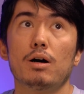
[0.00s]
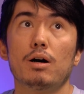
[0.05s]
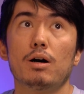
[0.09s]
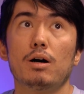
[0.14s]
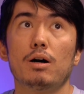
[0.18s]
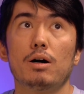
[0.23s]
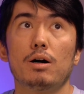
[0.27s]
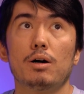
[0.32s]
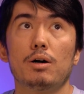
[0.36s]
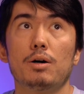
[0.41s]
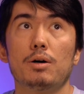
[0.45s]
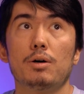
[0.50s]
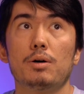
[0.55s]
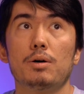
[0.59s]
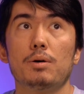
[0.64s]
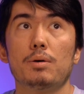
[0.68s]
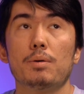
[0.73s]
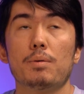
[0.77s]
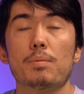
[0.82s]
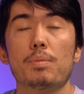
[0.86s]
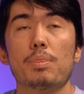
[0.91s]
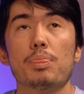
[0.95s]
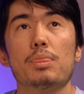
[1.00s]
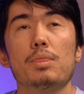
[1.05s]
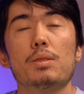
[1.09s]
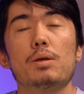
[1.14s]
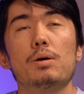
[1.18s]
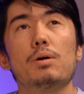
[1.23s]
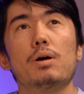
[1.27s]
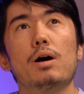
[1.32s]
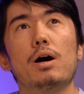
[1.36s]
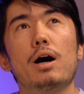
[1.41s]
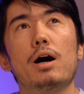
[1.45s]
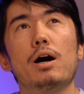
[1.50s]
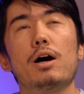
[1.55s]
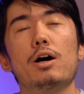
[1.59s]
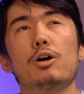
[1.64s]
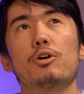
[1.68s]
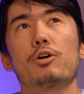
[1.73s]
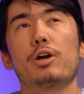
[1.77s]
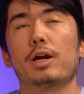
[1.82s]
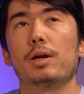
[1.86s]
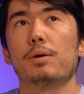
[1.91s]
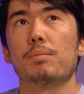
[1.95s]

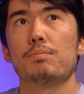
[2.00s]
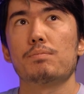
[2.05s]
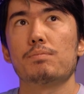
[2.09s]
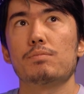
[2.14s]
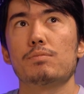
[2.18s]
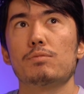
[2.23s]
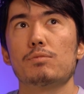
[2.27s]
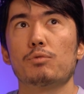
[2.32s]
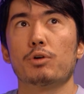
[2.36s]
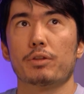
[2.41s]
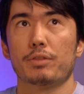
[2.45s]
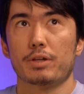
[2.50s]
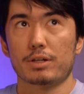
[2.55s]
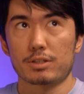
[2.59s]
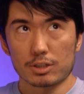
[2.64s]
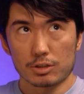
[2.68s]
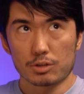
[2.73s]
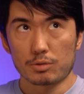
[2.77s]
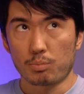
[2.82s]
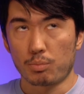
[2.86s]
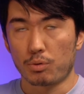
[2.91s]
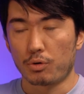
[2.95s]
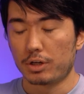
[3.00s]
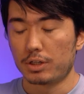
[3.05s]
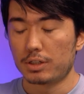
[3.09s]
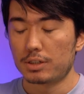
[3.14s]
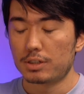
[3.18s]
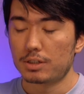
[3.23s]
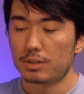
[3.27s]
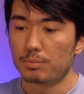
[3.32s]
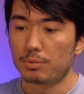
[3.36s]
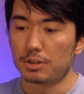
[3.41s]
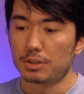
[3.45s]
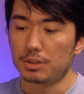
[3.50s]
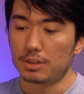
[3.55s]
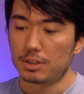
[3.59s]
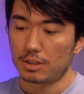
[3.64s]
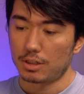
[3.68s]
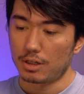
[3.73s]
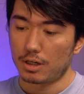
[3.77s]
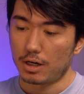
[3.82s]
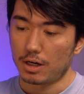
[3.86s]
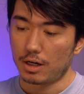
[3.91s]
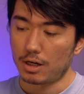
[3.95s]
Okay, well, that's a good point, but
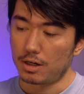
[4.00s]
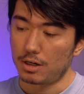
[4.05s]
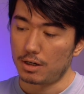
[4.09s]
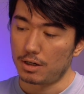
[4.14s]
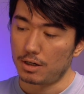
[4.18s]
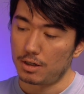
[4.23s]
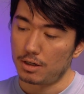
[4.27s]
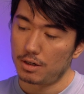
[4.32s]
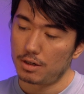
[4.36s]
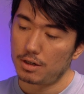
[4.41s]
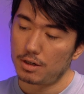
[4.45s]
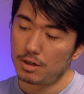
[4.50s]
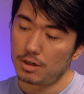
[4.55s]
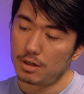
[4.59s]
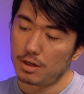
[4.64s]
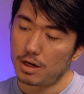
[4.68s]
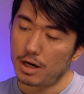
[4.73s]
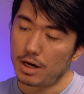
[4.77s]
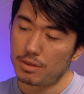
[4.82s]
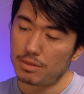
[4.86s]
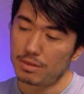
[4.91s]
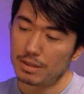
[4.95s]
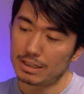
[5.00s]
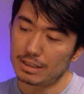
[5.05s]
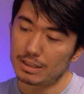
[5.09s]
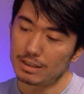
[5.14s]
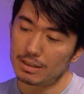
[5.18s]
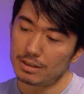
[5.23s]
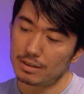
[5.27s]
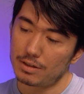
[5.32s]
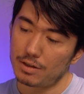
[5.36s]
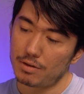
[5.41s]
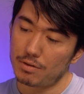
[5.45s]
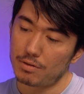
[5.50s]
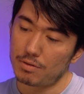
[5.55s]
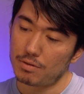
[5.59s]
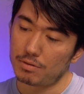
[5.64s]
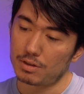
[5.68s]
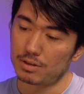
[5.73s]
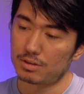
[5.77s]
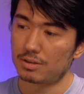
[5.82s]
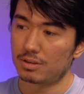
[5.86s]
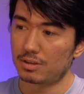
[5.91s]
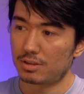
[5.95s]
I think
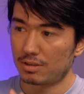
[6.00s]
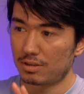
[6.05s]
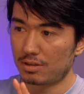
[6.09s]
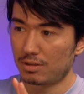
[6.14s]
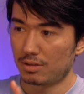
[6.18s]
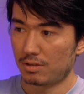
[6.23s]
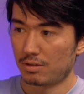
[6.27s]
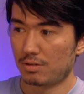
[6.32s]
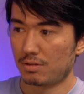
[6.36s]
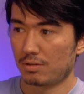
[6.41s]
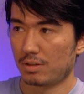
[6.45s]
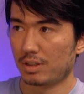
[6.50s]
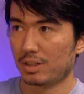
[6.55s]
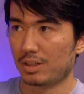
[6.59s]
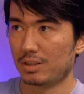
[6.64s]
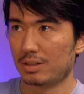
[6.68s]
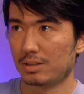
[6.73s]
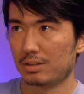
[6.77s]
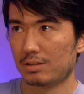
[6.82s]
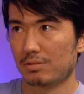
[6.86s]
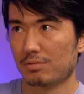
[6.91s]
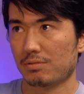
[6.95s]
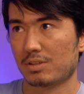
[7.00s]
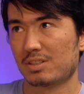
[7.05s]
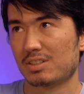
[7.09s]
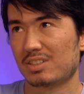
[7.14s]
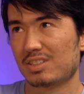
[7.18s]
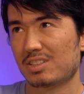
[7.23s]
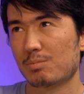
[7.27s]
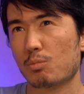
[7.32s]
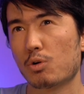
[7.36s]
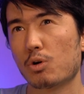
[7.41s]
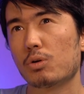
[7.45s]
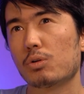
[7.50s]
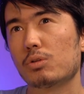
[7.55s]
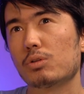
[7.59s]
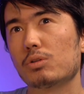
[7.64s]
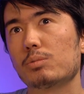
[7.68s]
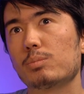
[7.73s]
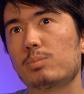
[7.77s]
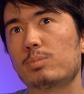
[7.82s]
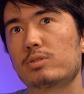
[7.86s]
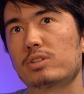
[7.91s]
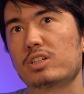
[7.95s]
this
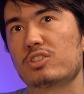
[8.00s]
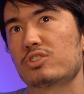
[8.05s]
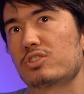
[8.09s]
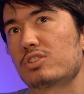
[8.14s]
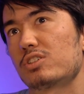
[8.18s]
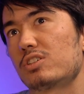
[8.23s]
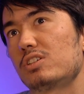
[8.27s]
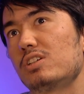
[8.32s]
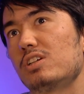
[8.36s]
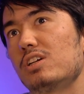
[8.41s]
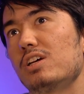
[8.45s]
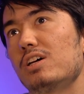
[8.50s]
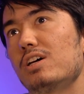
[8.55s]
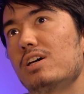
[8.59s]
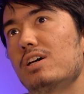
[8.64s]
small pressure